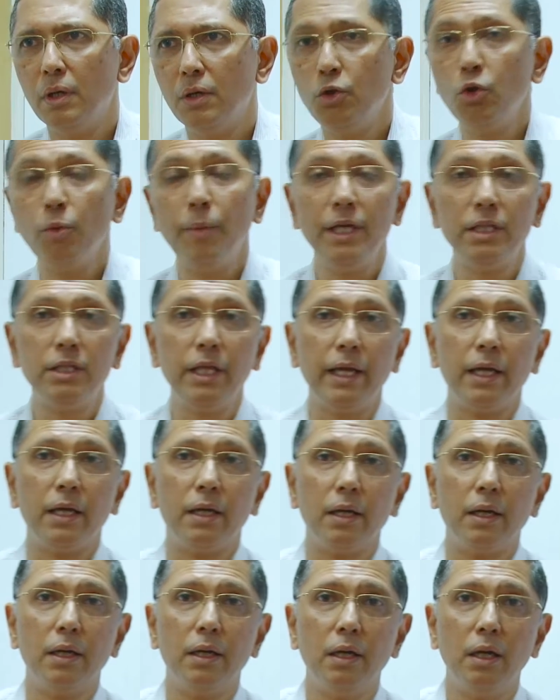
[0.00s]
You may
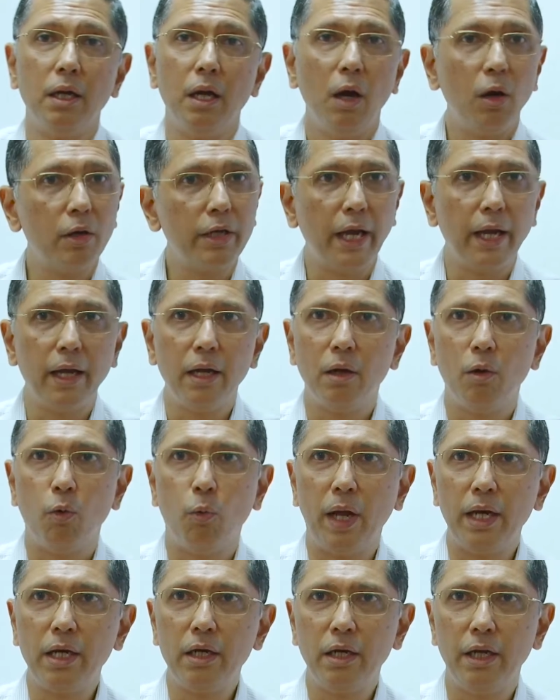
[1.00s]
think, okay,
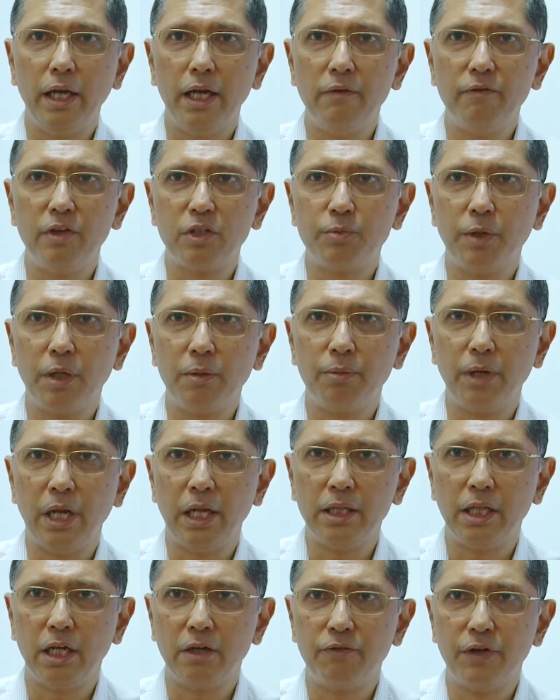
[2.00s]
one investment
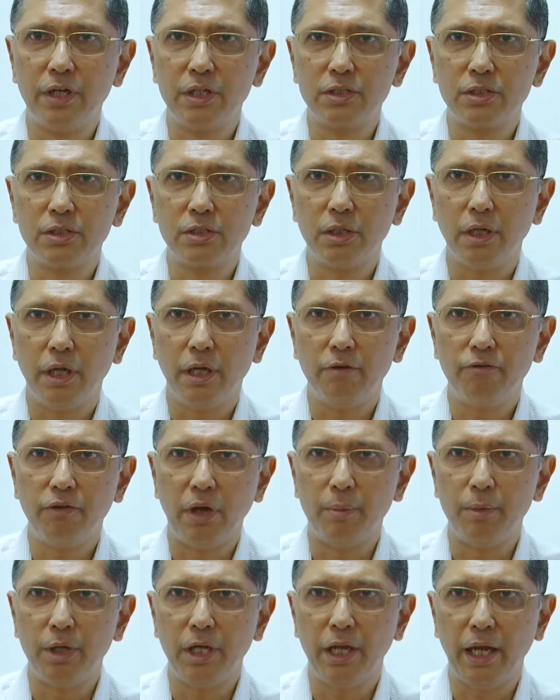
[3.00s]
plan that fits
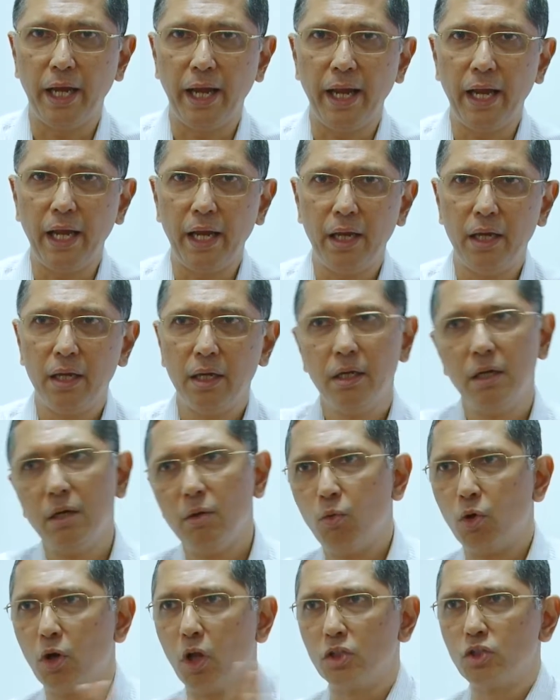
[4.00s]
family A
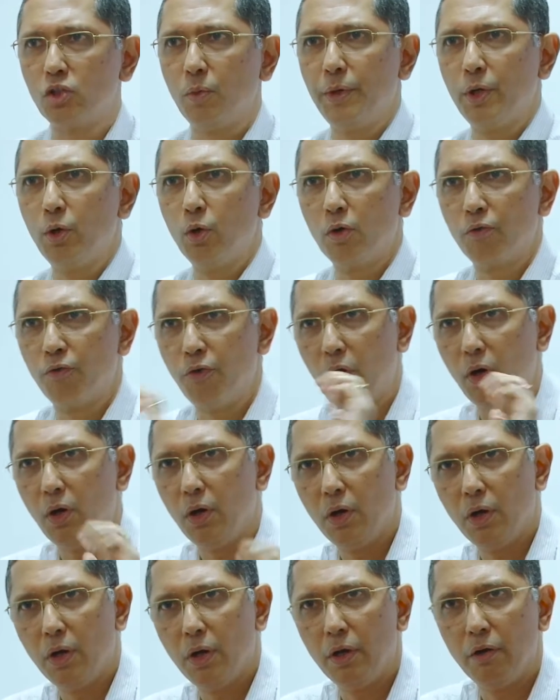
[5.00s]
would also be good for
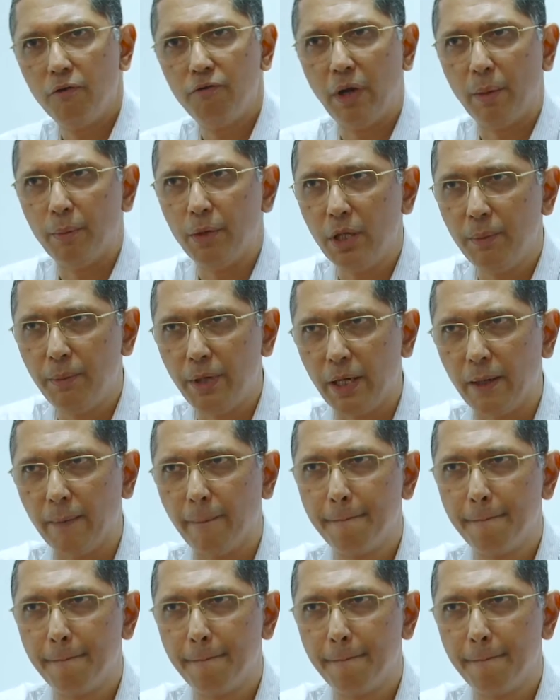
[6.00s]
family B.